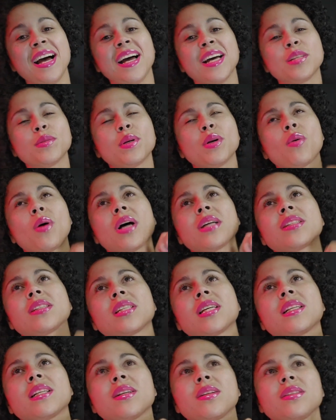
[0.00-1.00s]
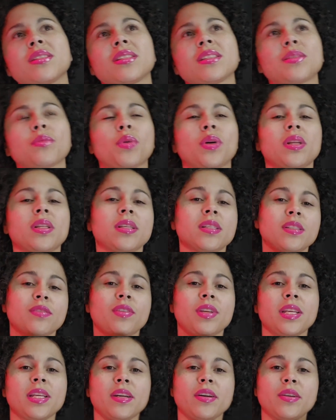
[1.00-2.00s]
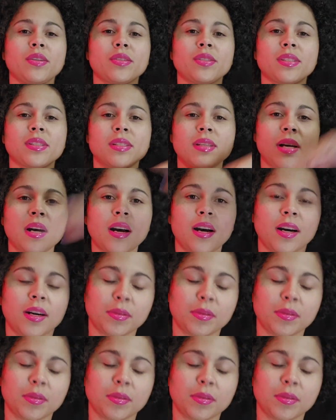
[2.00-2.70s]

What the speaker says: It's been a while since I did one of these videos